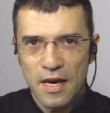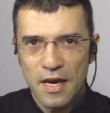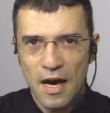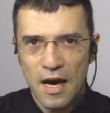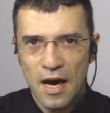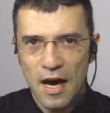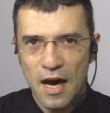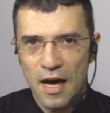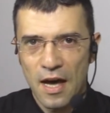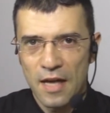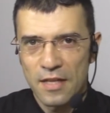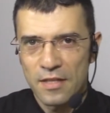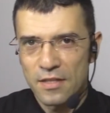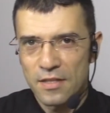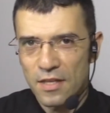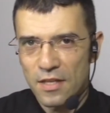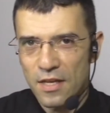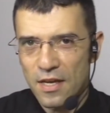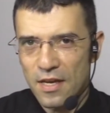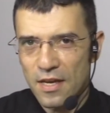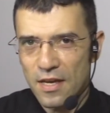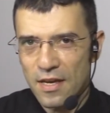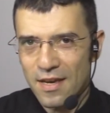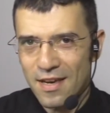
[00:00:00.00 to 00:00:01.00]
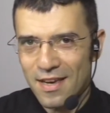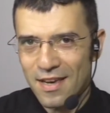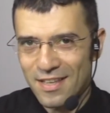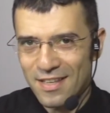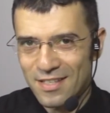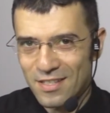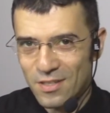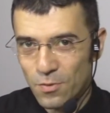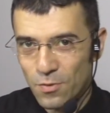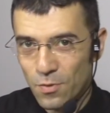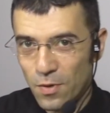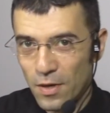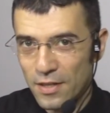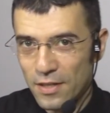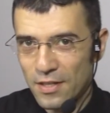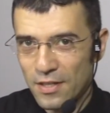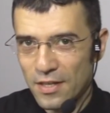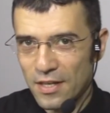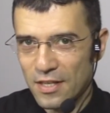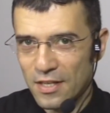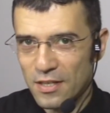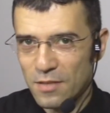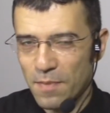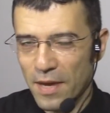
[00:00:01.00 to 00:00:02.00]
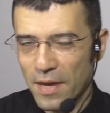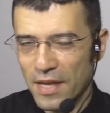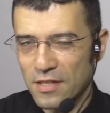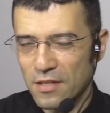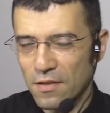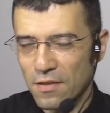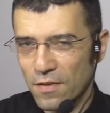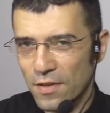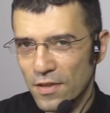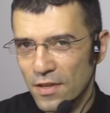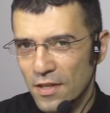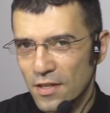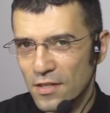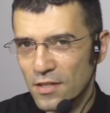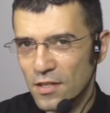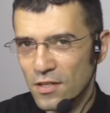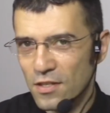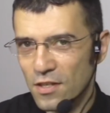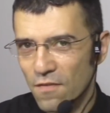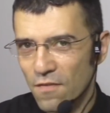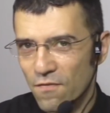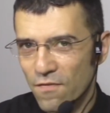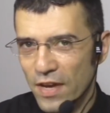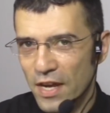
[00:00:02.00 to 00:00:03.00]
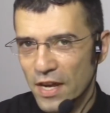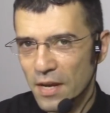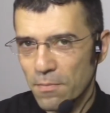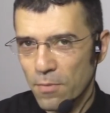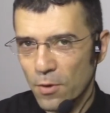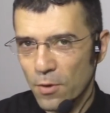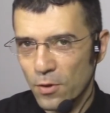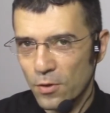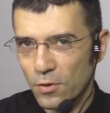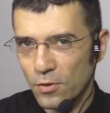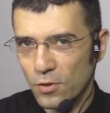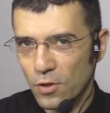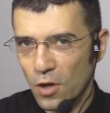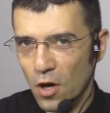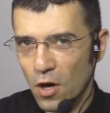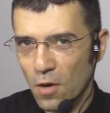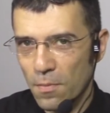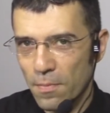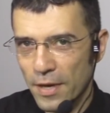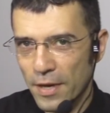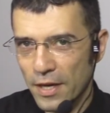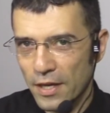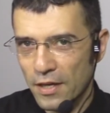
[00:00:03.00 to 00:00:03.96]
And it's quite inexpensive, and this is a very important topic